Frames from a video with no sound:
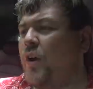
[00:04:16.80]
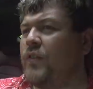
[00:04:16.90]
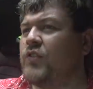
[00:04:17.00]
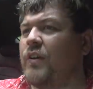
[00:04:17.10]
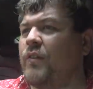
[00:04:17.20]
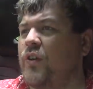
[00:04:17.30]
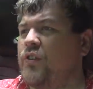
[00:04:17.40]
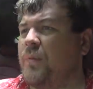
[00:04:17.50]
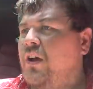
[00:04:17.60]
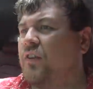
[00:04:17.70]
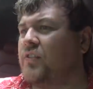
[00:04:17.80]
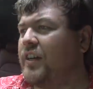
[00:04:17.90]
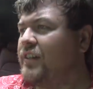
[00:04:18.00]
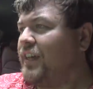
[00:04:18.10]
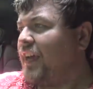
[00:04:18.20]
over seven hundred miles in
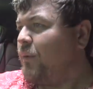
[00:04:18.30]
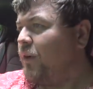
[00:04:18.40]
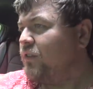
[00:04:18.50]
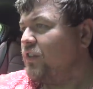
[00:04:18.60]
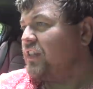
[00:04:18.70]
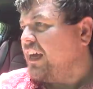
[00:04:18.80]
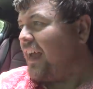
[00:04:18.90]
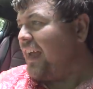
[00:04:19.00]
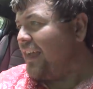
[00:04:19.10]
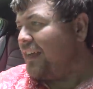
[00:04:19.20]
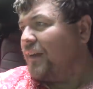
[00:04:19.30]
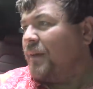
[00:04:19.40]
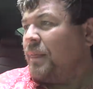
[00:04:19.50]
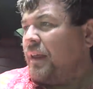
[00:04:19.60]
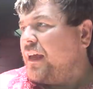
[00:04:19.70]
a day. Well, today
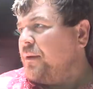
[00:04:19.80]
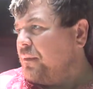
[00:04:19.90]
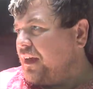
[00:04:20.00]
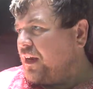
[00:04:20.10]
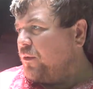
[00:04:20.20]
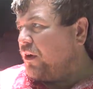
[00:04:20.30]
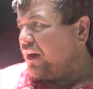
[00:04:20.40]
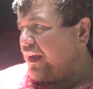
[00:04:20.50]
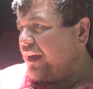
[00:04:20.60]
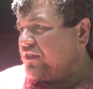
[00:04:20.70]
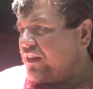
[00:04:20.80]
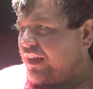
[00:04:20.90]
in many ways